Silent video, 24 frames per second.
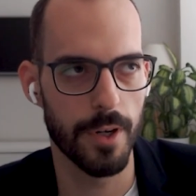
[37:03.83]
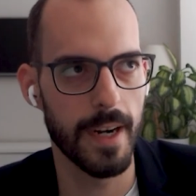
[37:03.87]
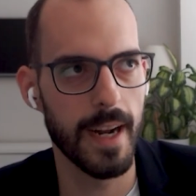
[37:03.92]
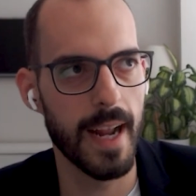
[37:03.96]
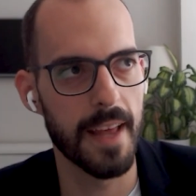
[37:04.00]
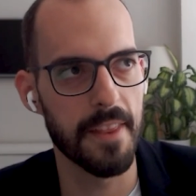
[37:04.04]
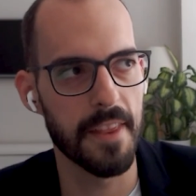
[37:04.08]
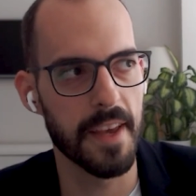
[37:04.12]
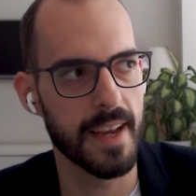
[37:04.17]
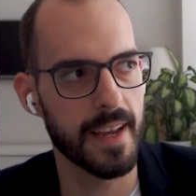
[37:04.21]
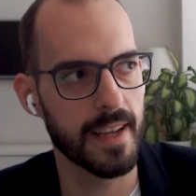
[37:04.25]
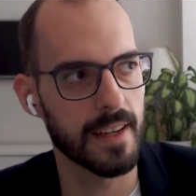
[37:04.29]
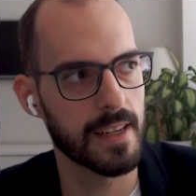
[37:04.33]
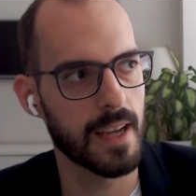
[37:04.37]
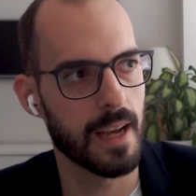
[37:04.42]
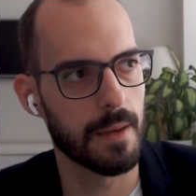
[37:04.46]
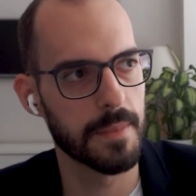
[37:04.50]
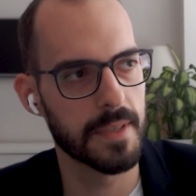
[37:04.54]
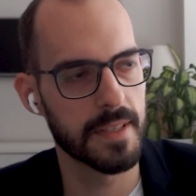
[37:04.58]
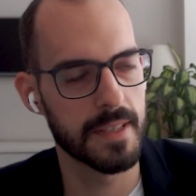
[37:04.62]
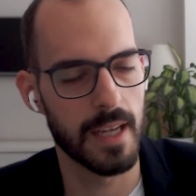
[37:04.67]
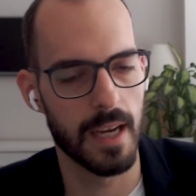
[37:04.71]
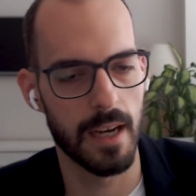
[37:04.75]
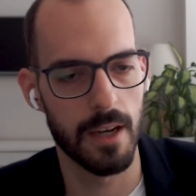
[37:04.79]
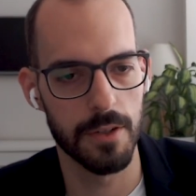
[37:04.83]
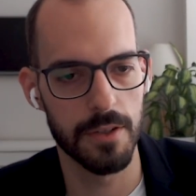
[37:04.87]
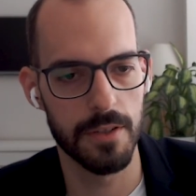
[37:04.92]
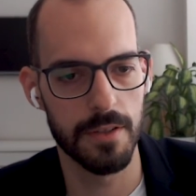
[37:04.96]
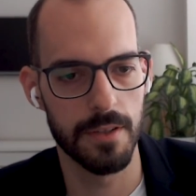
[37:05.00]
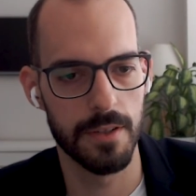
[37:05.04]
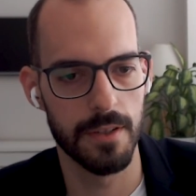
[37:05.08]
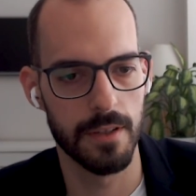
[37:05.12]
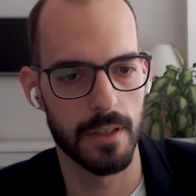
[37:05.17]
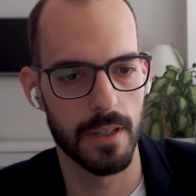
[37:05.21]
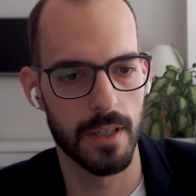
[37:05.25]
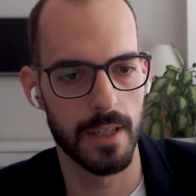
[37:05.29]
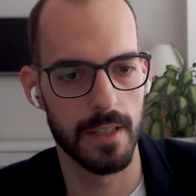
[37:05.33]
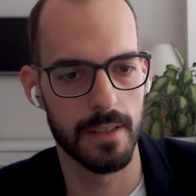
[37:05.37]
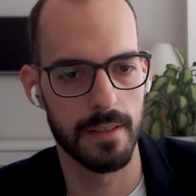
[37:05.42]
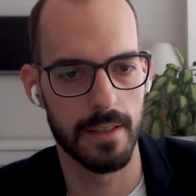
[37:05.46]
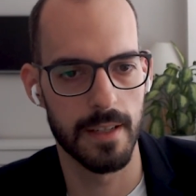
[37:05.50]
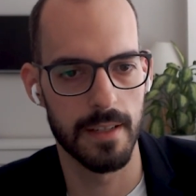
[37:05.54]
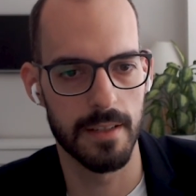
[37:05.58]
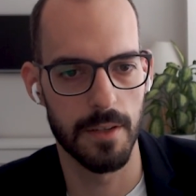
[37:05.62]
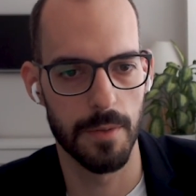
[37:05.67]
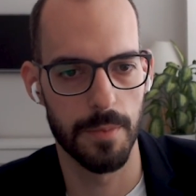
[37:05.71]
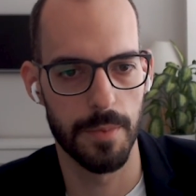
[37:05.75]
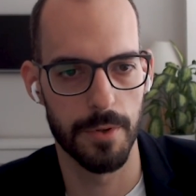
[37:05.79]
I think it comes down to your
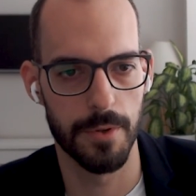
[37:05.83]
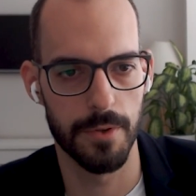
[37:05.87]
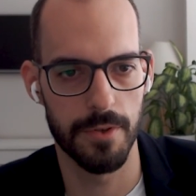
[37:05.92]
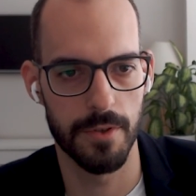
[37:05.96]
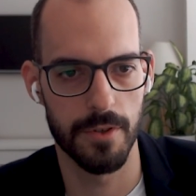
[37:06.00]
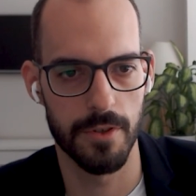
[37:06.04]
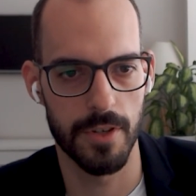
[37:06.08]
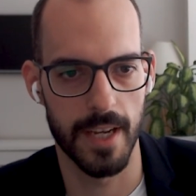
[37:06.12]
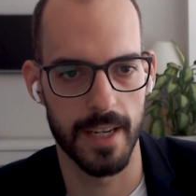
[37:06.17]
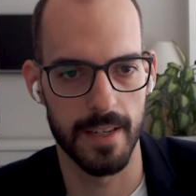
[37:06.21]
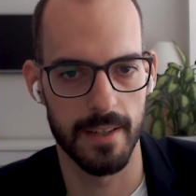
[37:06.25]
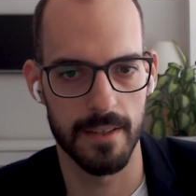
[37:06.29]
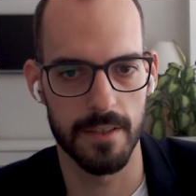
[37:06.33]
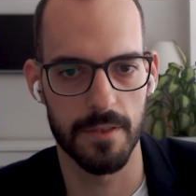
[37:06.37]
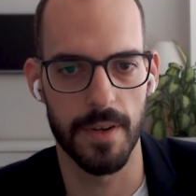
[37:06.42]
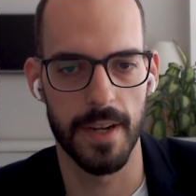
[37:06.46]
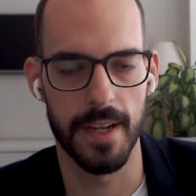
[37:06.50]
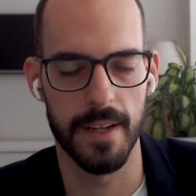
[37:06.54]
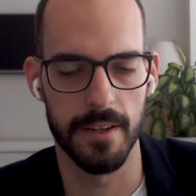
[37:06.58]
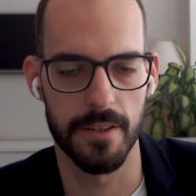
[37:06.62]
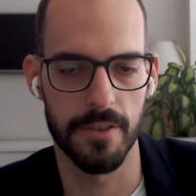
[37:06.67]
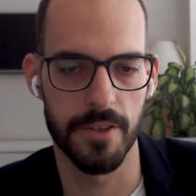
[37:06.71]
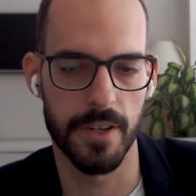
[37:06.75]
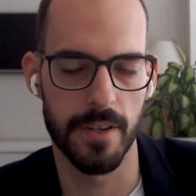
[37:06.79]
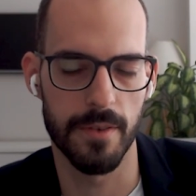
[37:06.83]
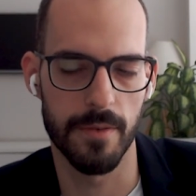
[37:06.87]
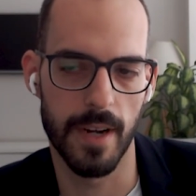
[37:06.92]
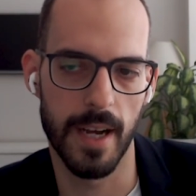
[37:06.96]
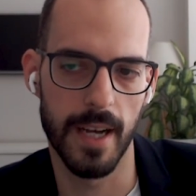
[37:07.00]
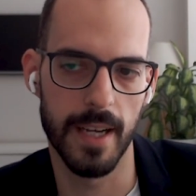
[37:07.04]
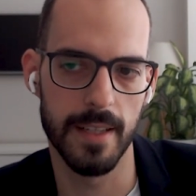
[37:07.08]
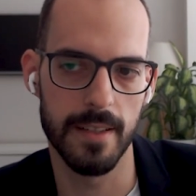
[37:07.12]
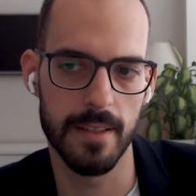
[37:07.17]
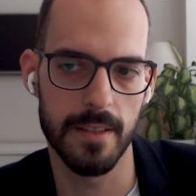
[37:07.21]
distribution channel strategy, right?